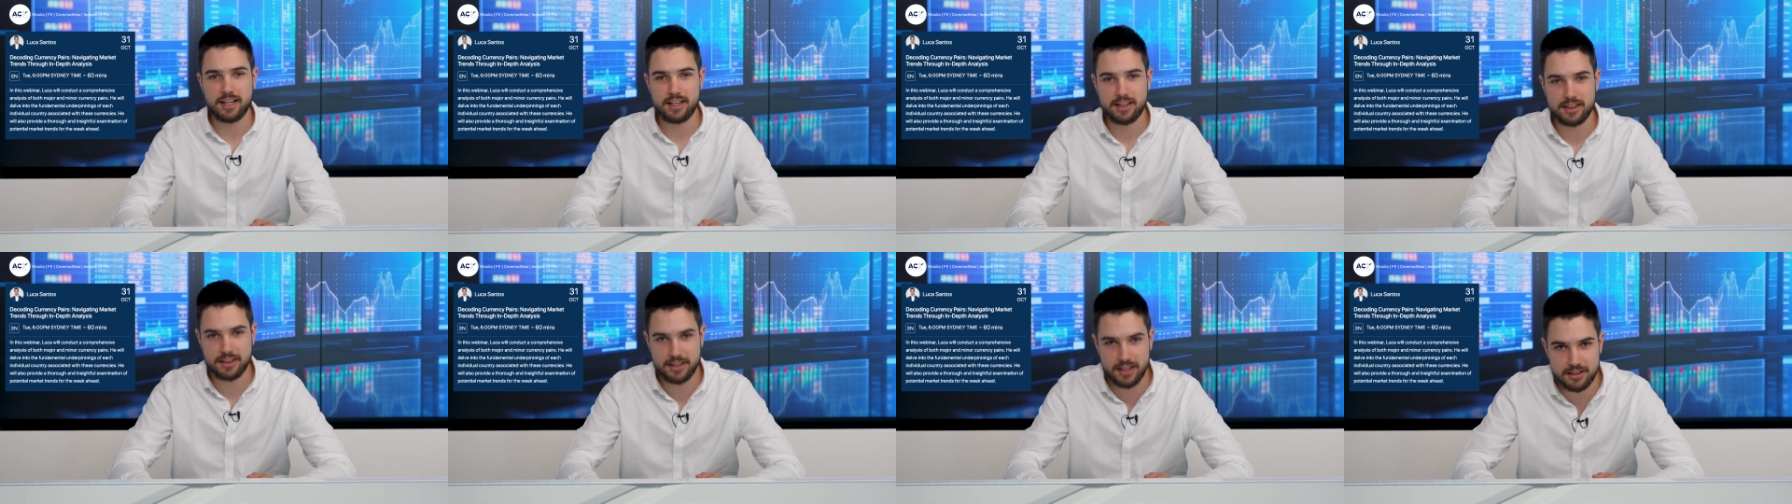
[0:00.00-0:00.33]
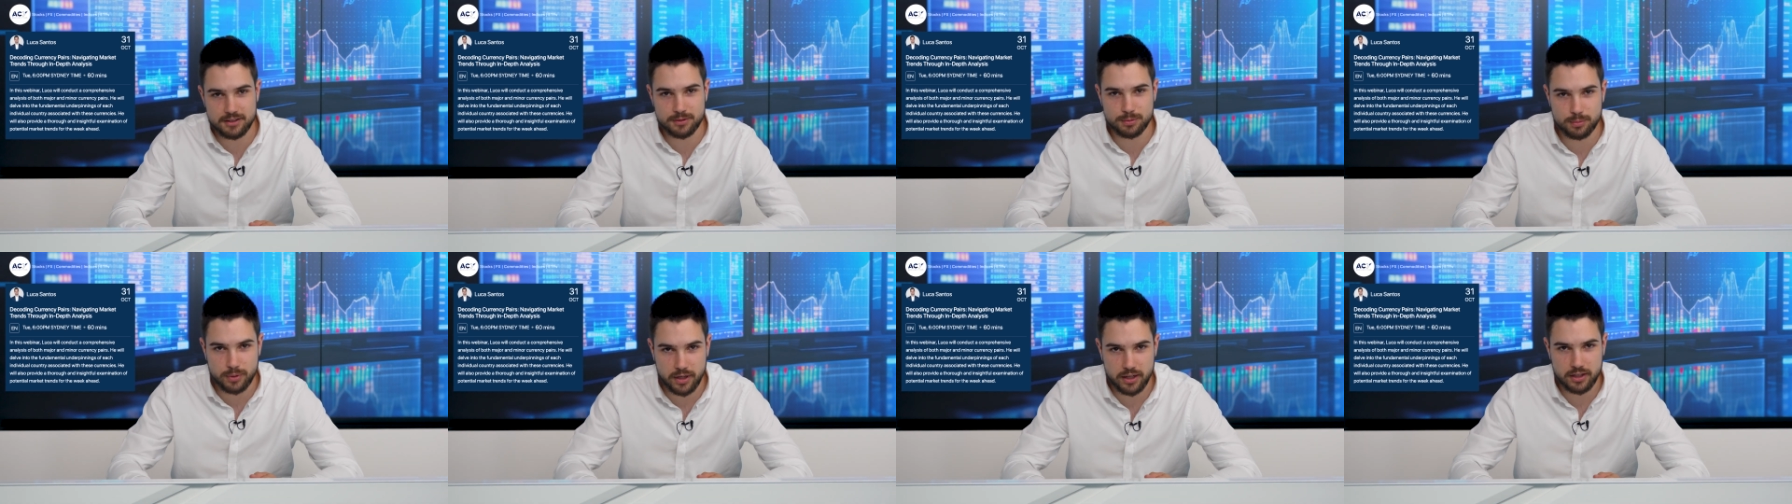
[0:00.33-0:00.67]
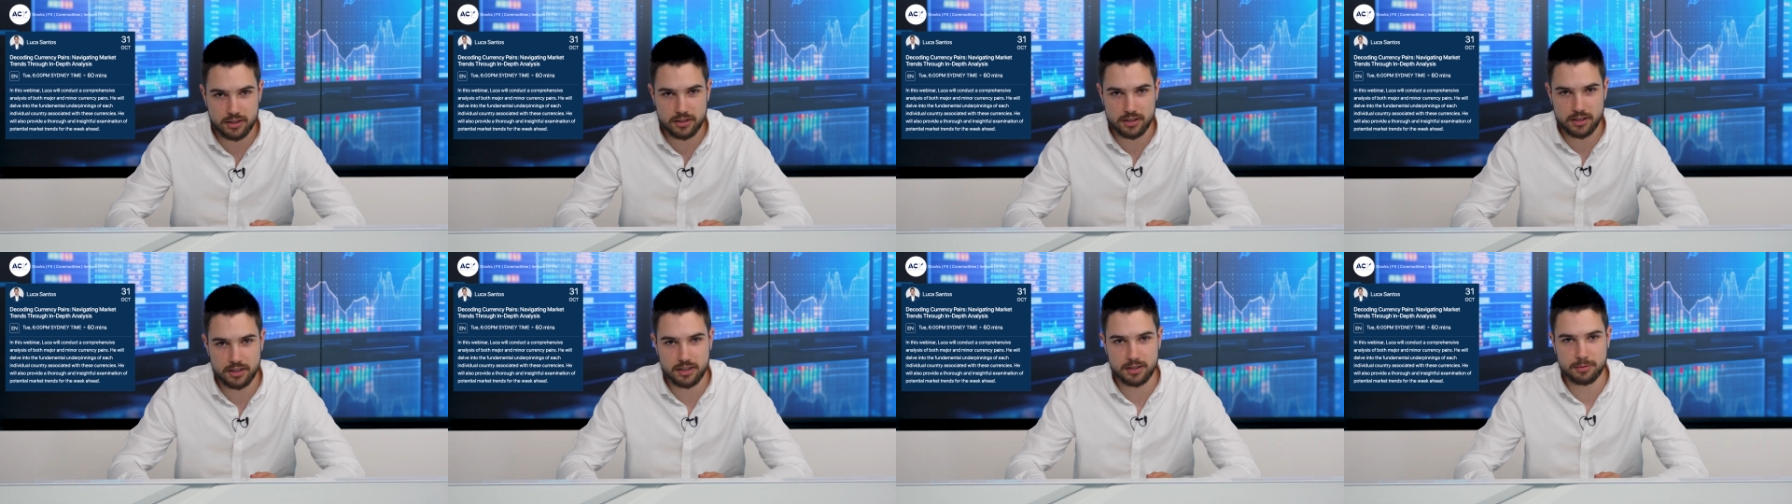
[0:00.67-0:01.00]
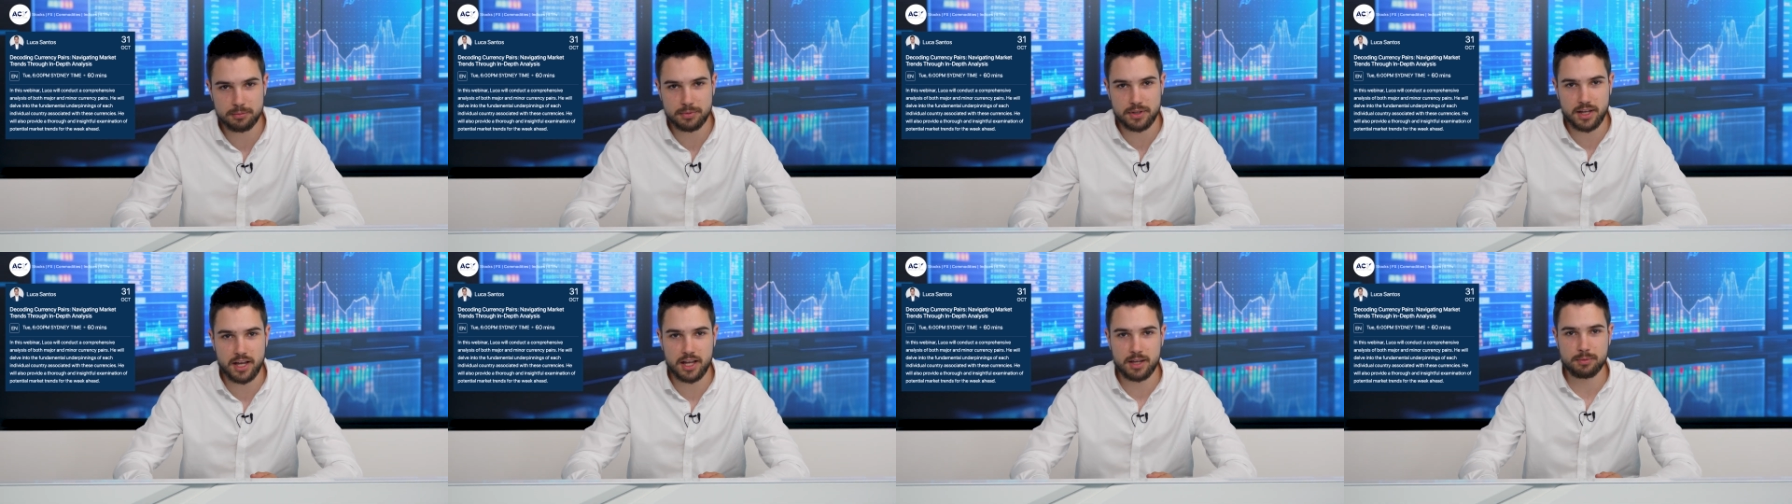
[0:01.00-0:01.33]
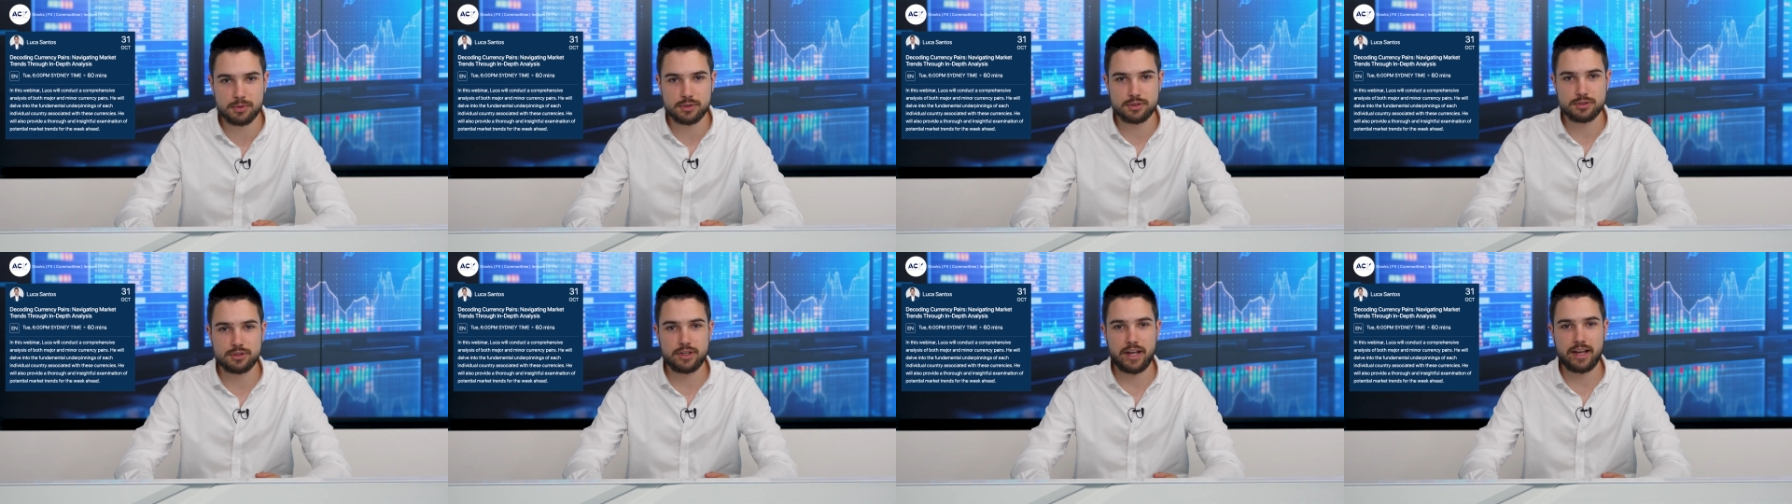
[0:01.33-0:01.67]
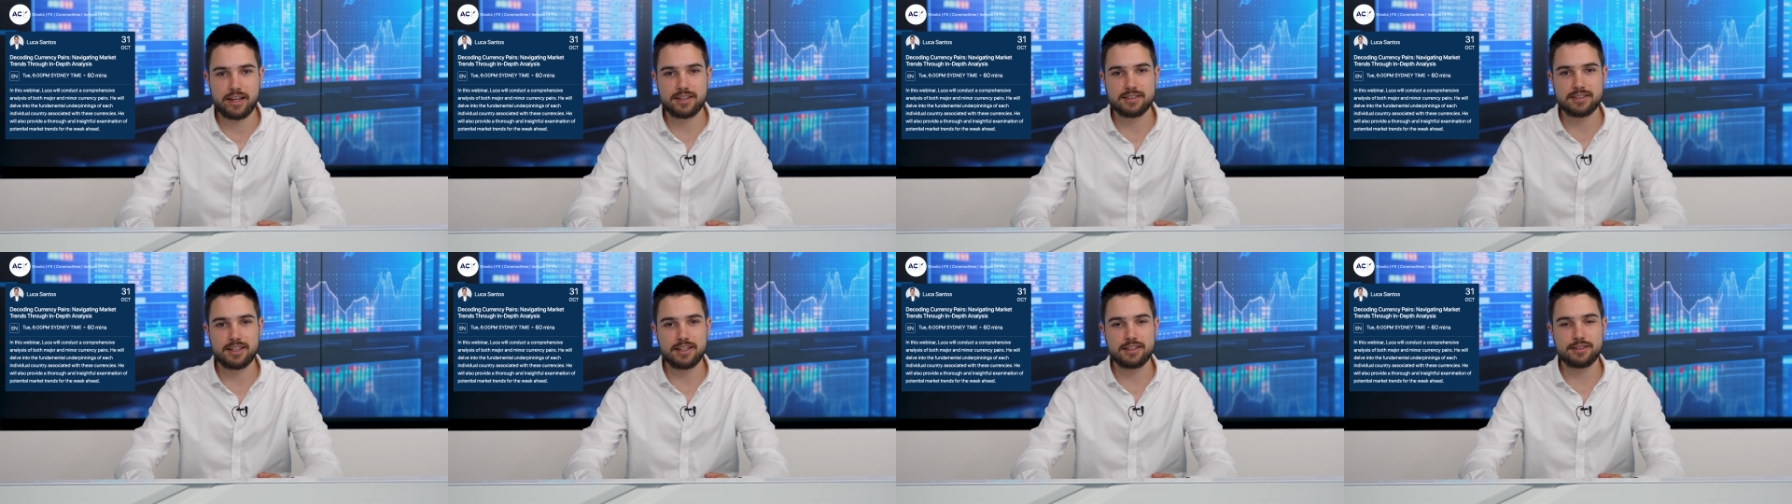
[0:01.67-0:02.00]
That's where you're gonna be able to
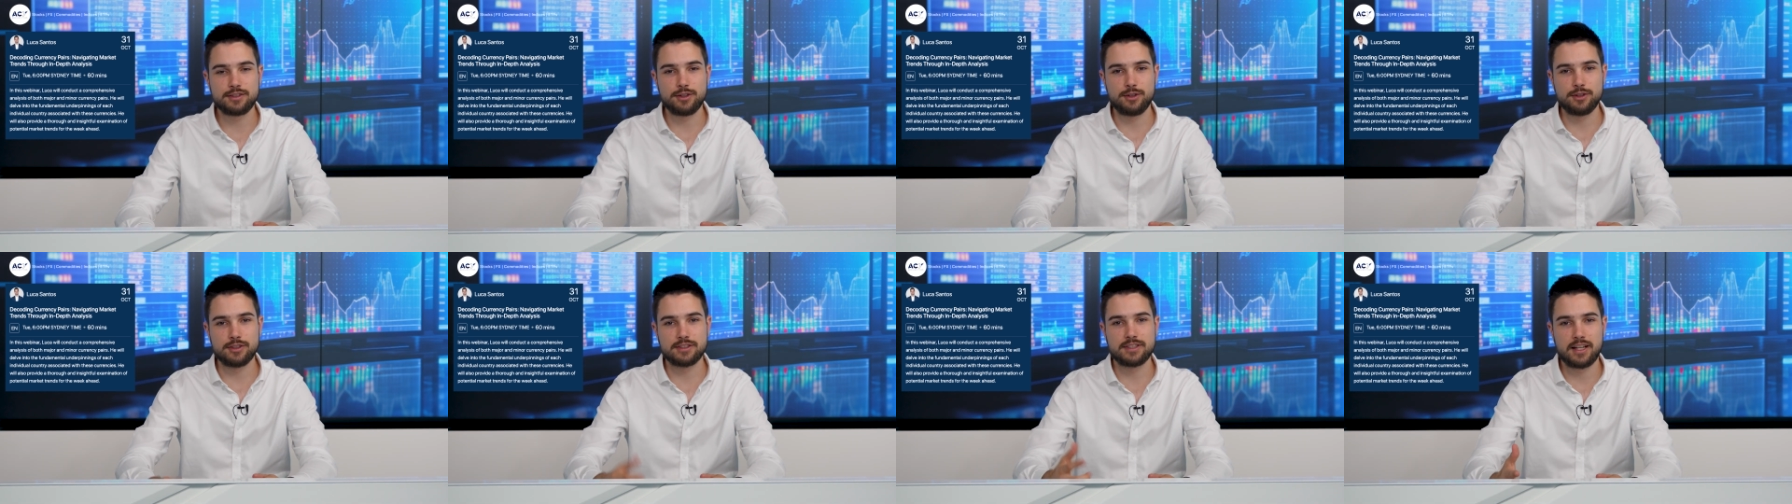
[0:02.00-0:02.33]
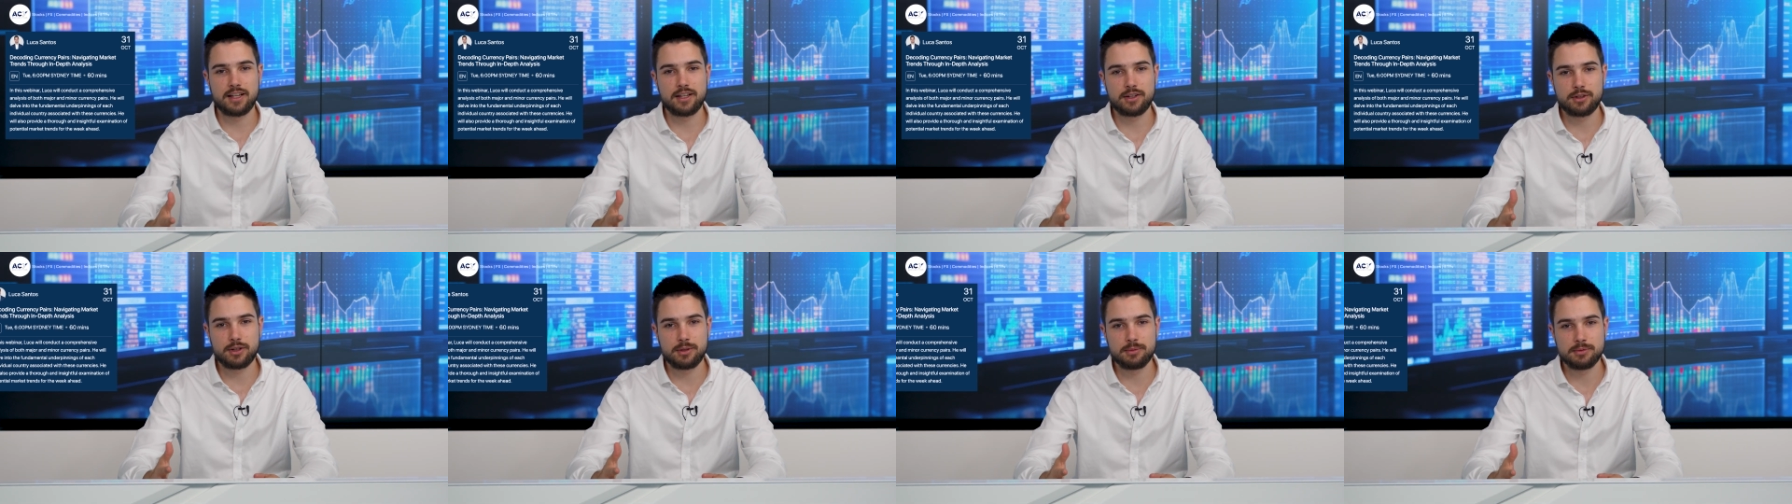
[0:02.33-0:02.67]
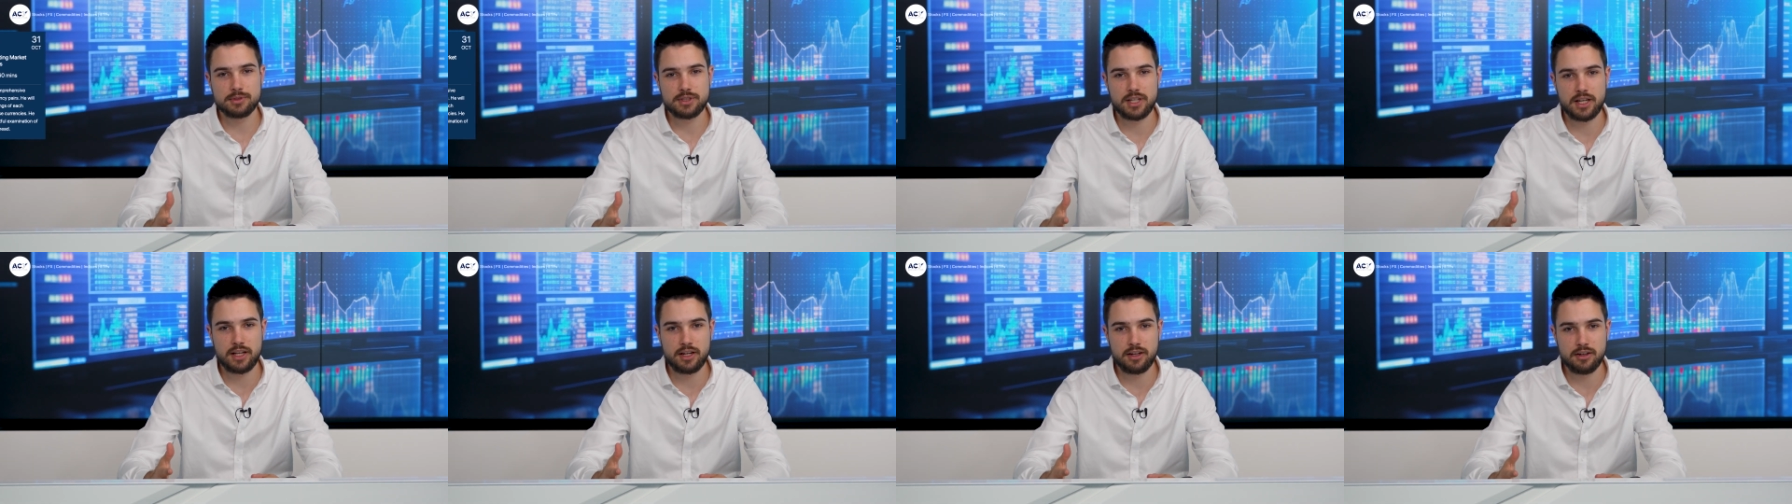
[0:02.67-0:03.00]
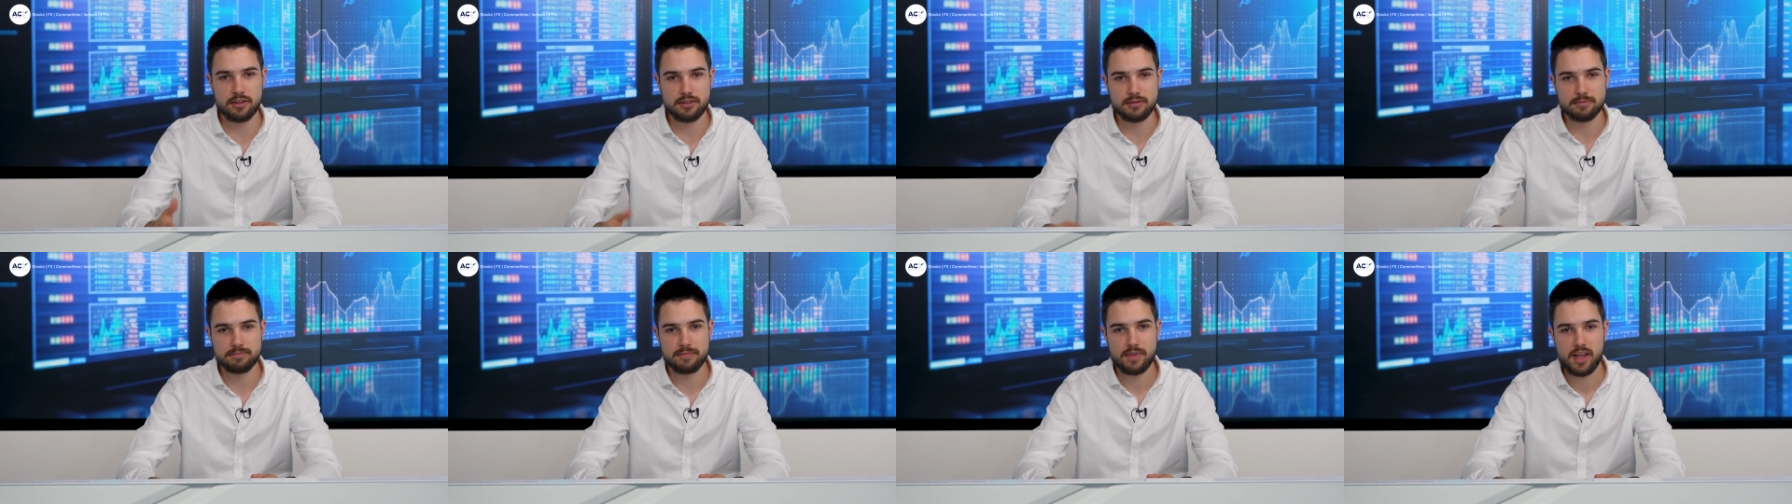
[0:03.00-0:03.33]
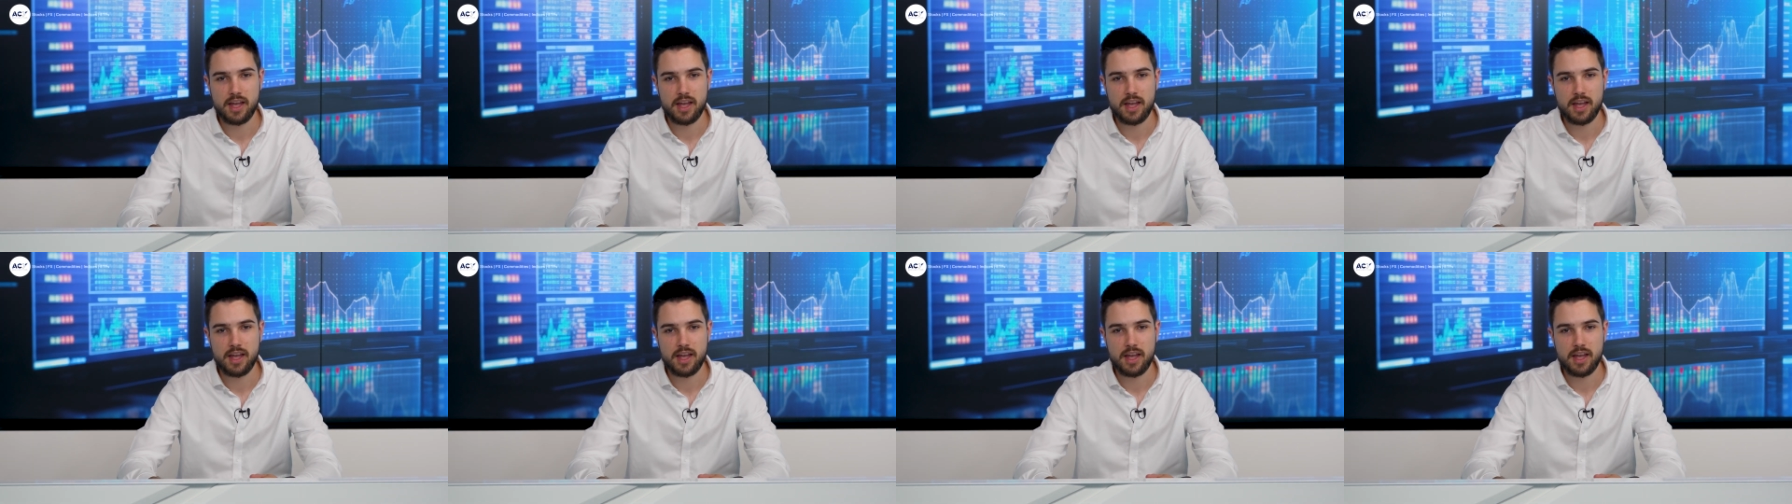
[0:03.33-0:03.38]
access our Telegram channel.